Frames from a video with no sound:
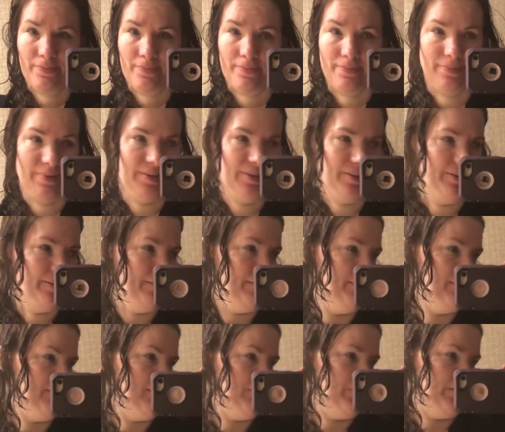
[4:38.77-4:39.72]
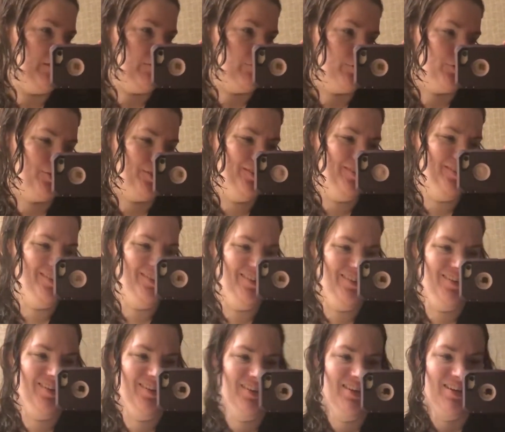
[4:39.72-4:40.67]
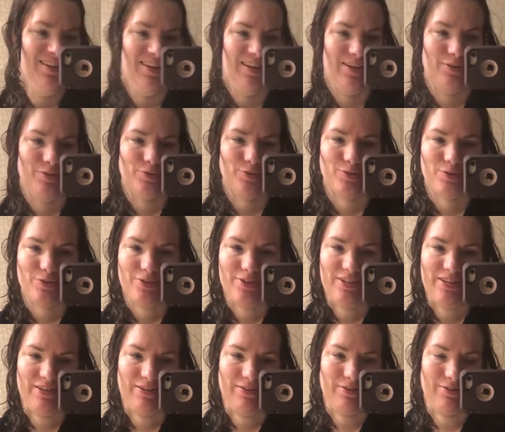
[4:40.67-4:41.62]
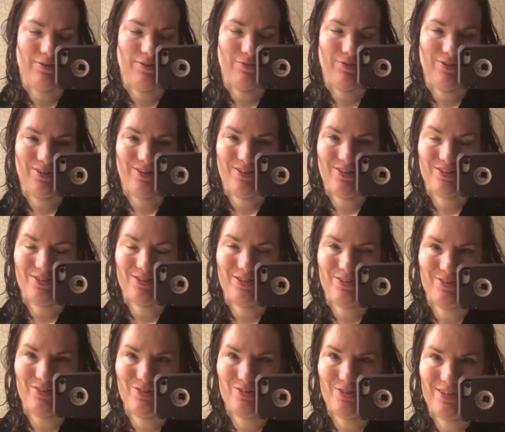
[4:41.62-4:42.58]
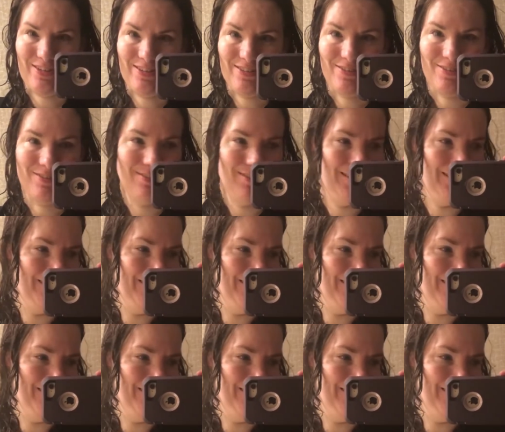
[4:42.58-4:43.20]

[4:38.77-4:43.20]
but I mean, I was really counting on wearing this other dress.